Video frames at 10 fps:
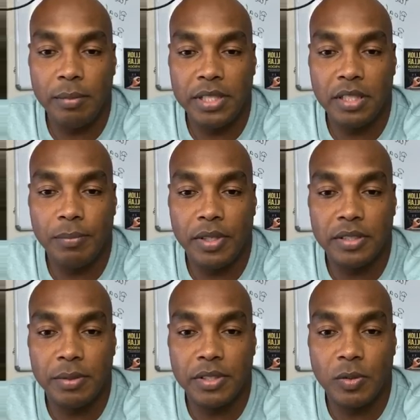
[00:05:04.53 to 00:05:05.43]
Let me jump
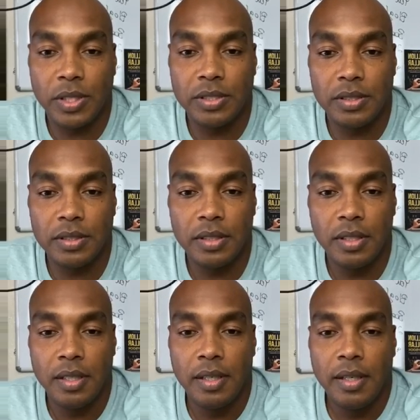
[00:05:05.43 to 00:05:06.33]
on some of these questions.
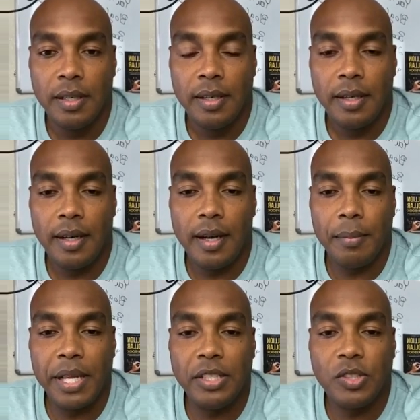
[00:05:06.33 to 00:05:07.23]

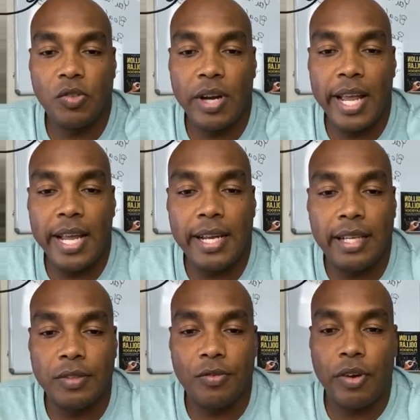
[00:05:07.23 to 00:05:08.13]
I'm getting
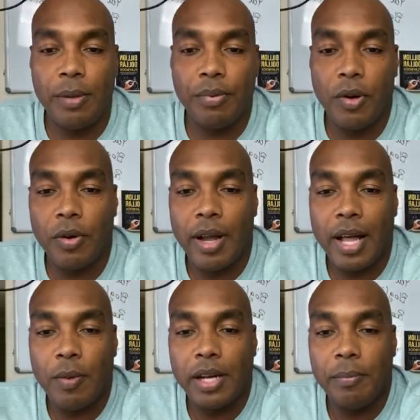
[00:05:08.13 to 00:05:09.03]
trained as a freight broker.
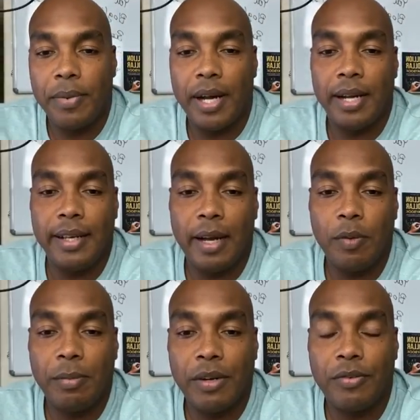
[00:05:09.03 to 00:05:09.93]
How do I combine
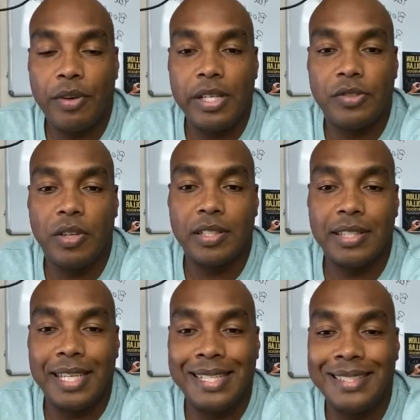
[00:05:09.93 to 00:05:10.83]
that with my freight
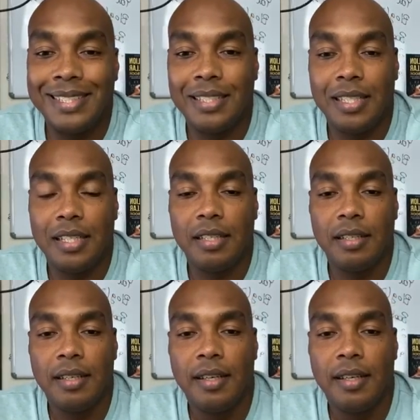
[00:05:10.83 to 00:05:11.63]
trucks entity?